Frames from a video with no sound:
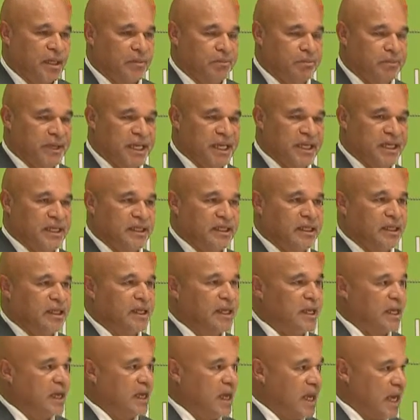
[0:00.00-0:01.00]
billing
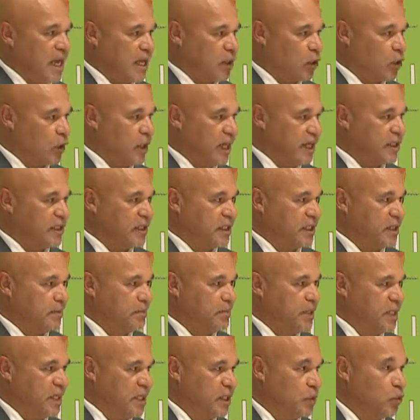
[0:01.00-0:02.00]
and collecting the
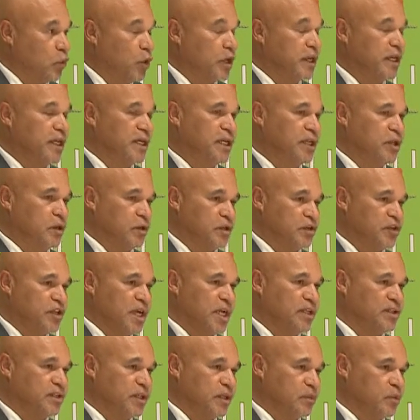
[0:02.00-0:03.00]
billing, working in
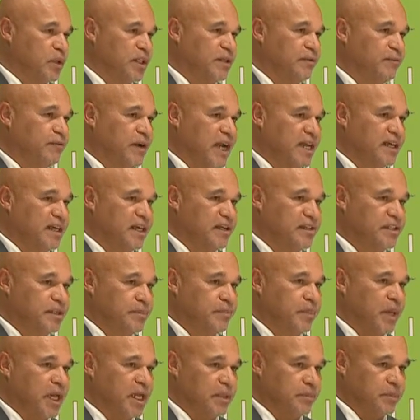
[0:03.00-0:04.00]
conjunction with the finance
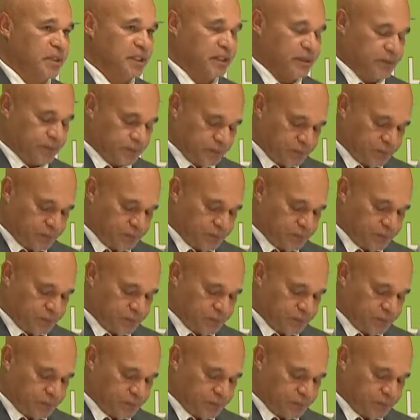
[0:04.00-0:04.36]
department.